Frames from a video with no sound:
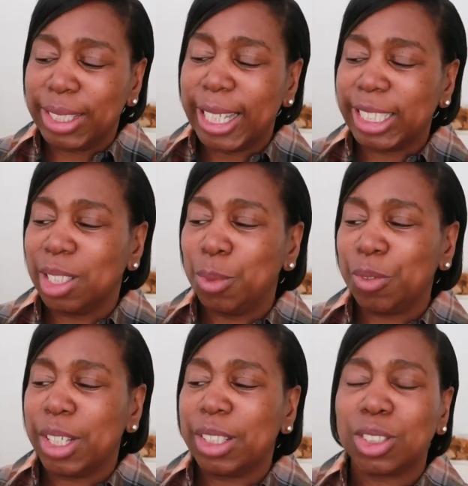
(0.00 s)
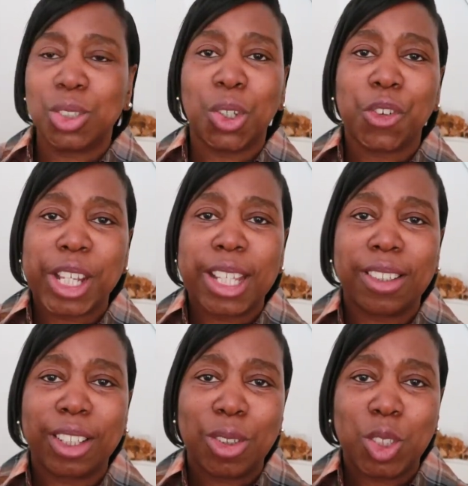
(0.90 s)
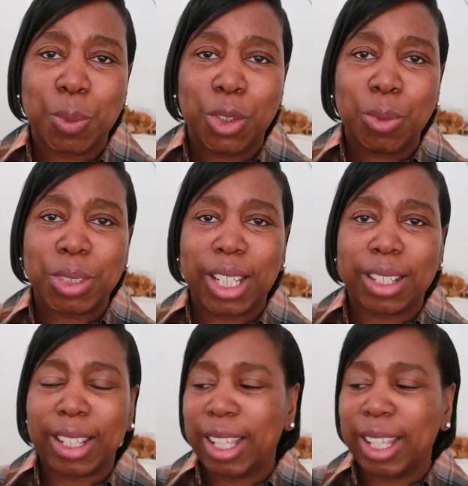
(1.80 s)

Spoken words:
netting with it to create the ghost balloons like